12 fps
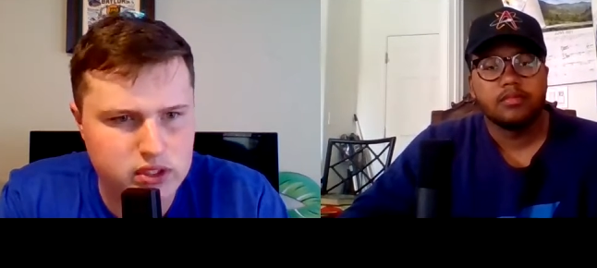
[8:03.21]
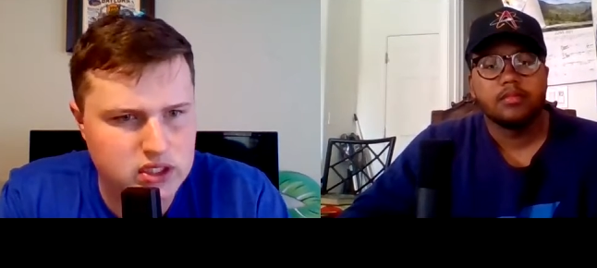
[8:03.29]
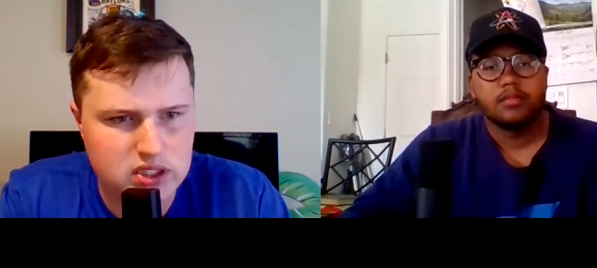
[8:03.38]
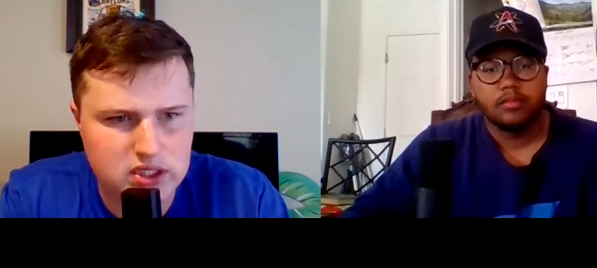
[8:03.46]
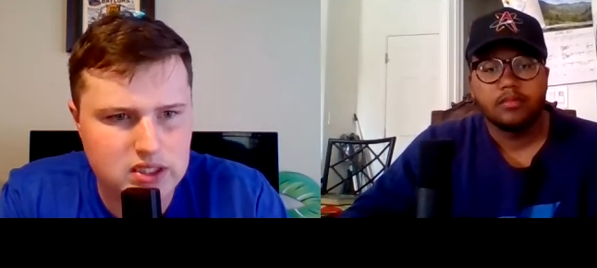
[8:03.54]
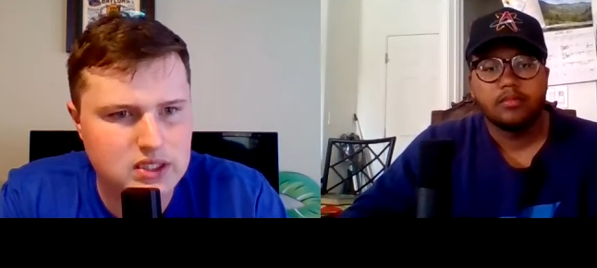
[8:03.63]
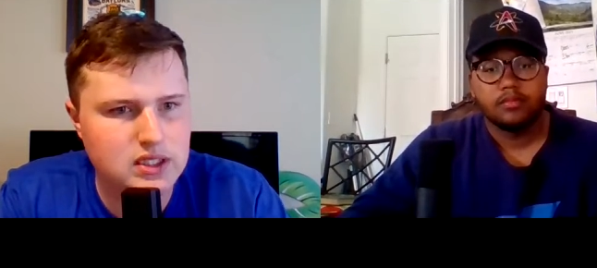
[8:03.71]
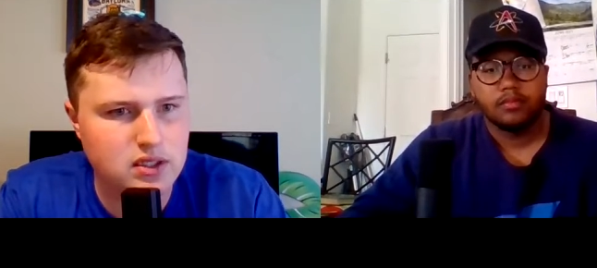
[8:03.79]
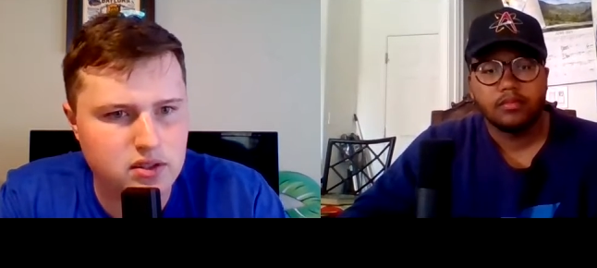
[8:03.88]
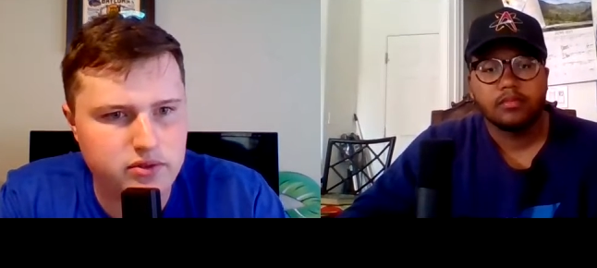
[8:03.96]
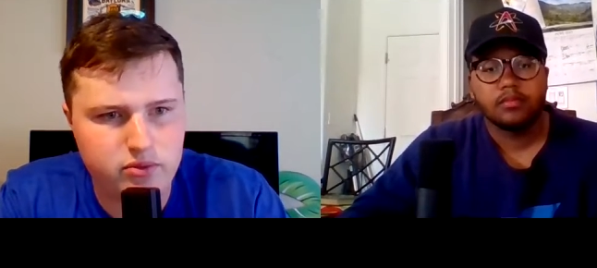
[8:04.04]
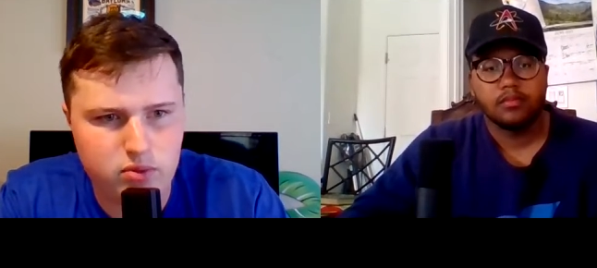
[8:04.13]
Speaker 1: We
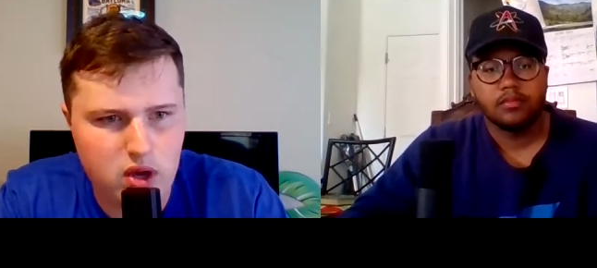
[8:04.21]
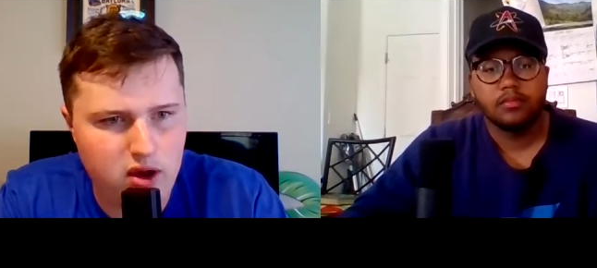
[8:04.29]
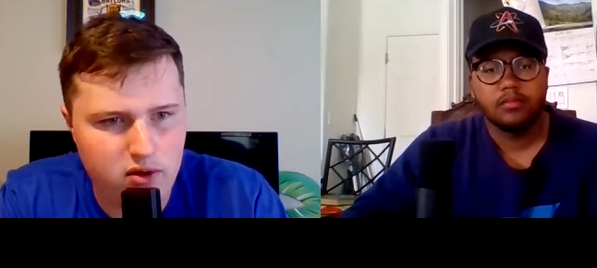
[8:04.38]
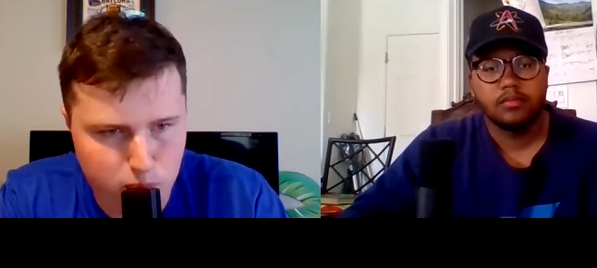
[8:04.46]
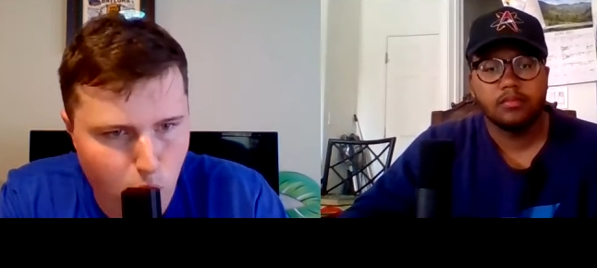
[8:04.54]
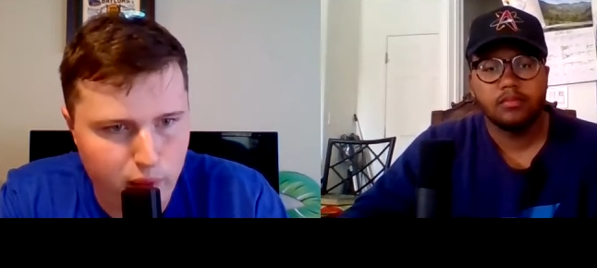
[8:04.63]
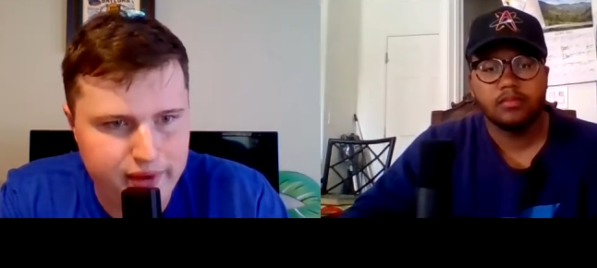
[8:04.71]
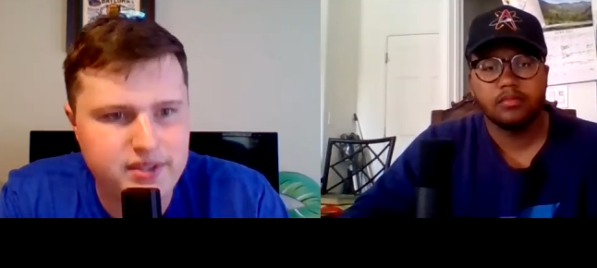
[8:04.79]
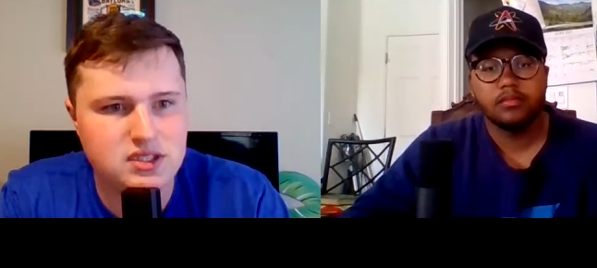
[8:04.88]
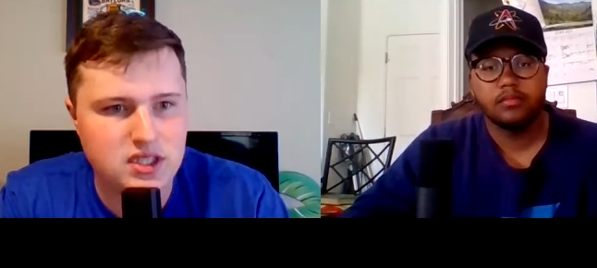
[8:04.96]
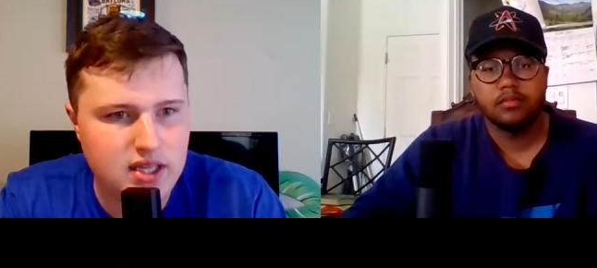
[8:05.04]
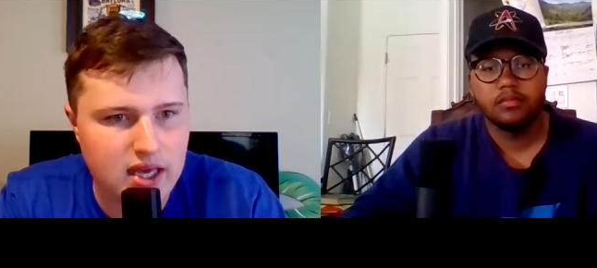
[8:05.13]
still have
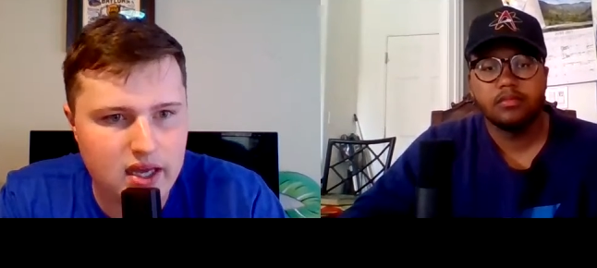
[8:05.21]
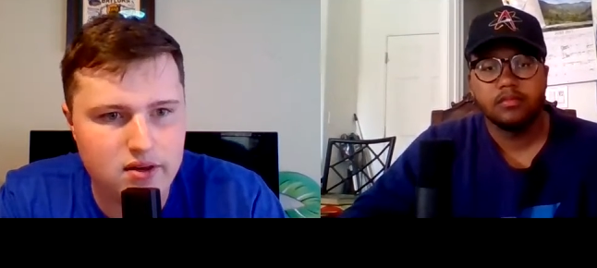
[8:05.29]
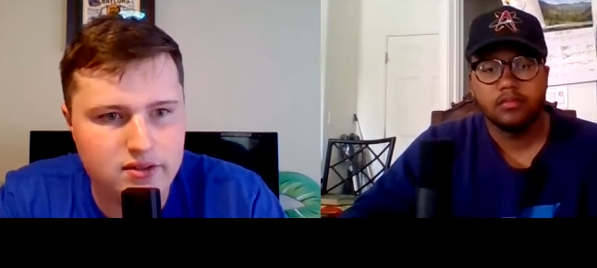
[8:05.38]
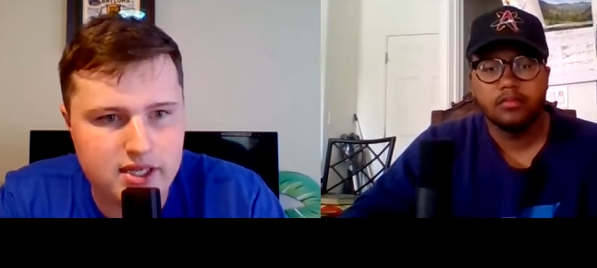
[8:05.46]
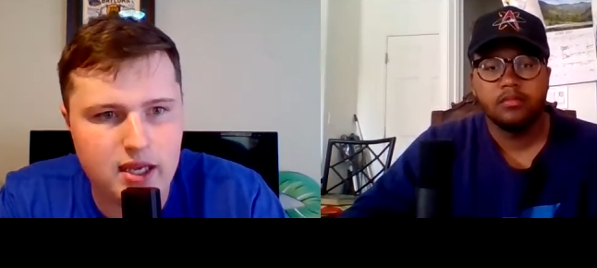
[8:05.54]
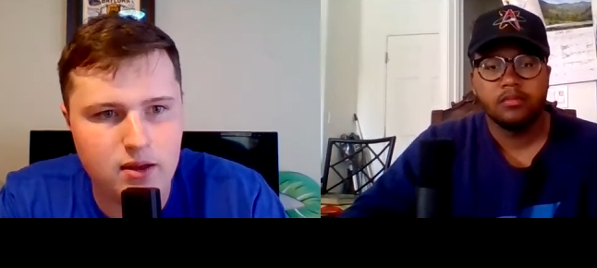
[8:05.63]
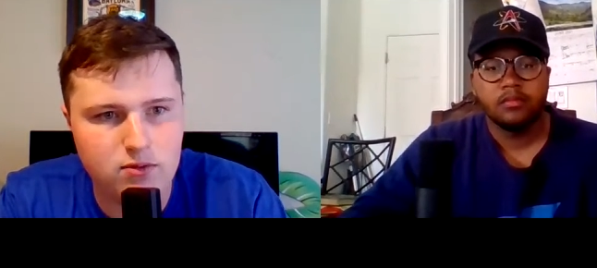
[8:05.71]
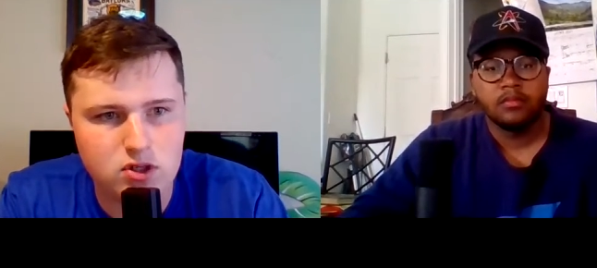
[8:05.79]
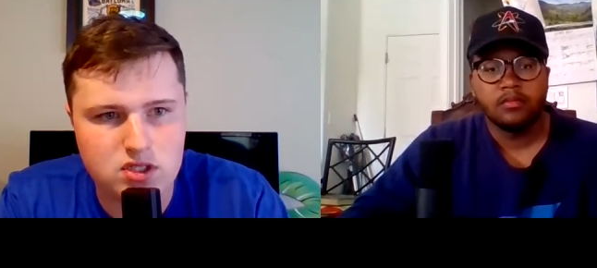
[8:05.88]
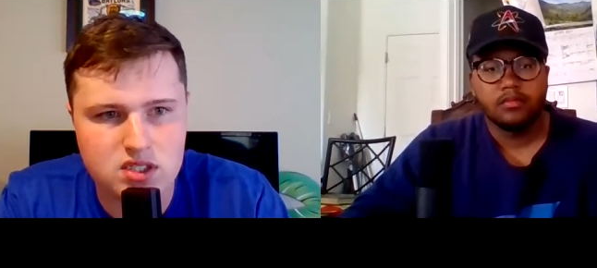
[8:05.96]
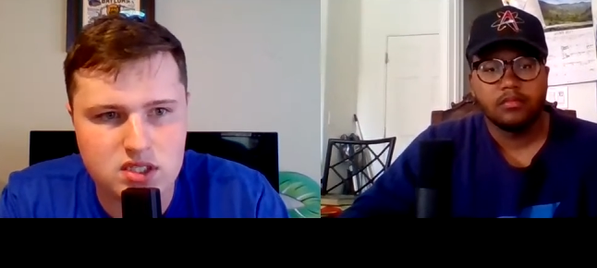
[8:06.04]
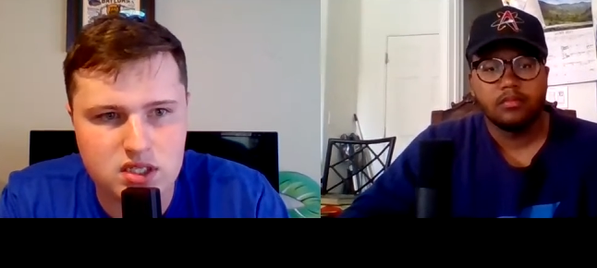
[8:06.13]
point to that game
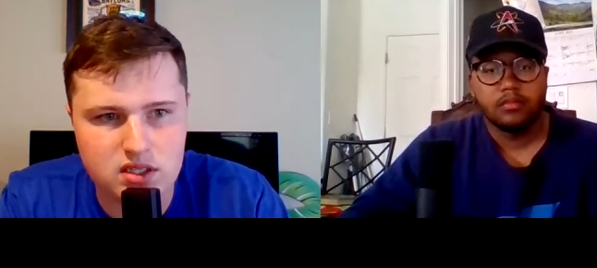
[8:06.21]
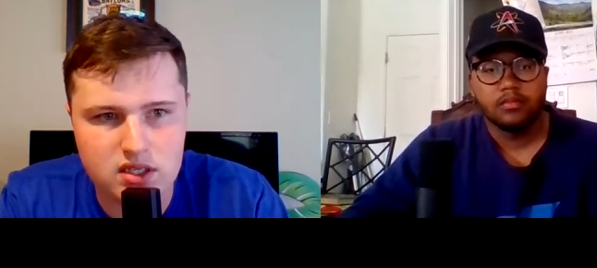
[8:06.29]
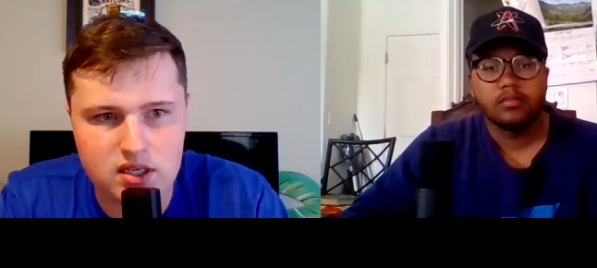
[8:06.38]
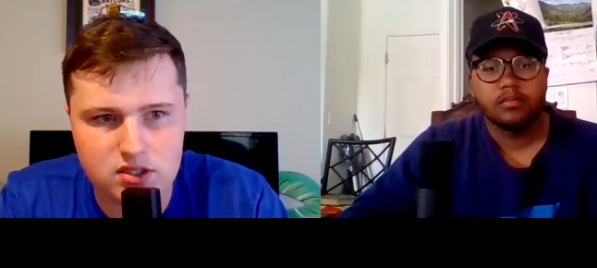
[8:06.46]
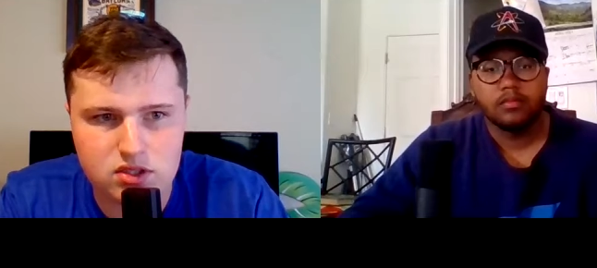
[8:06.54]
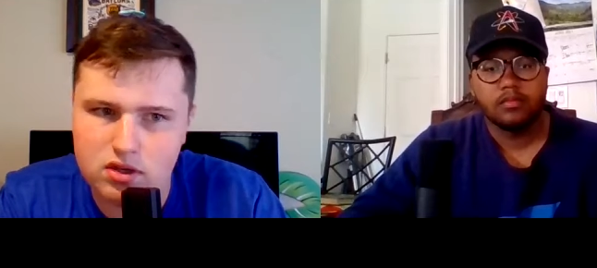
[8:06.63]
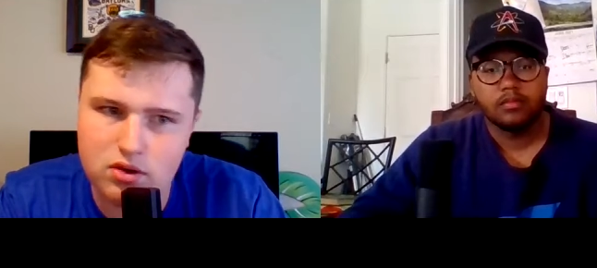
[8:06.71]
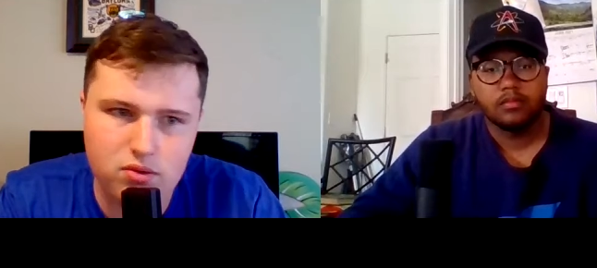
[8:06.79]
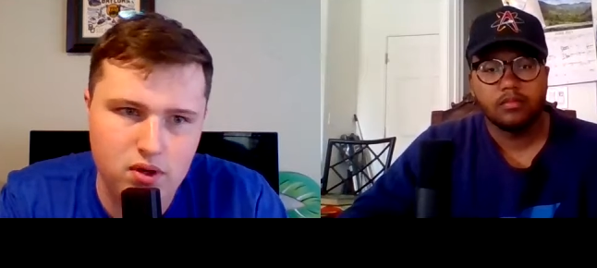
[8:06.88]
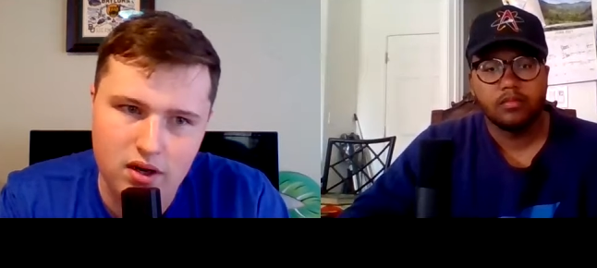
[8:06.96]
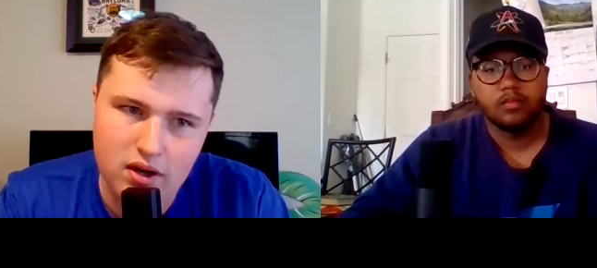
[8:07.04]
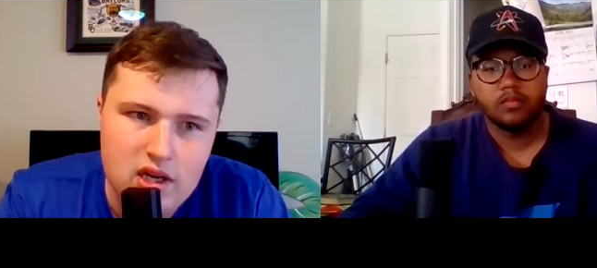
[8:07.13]
versus
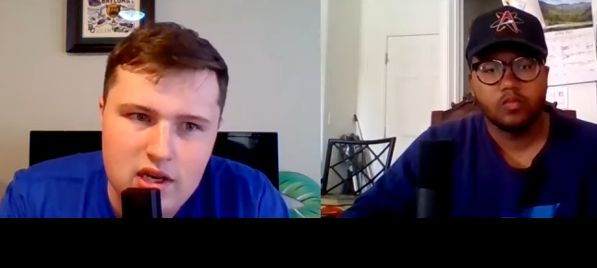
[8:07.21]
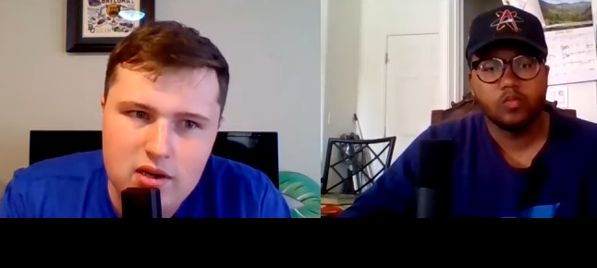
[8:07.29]
NDSU, where